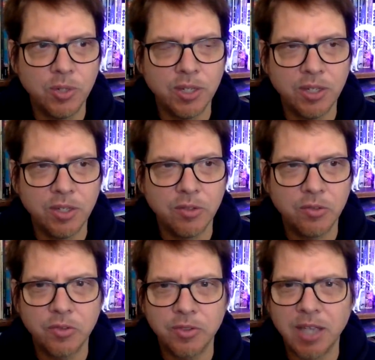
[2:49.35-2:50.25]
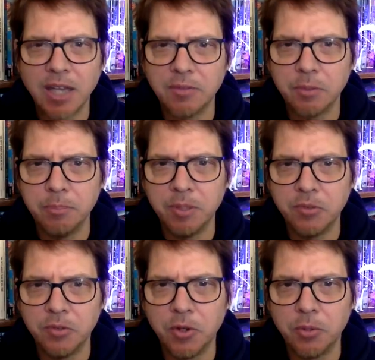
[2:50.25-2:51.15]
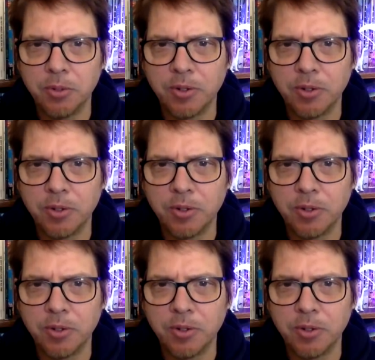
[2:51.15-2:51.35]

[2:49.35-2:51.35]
is kind of a misnomer.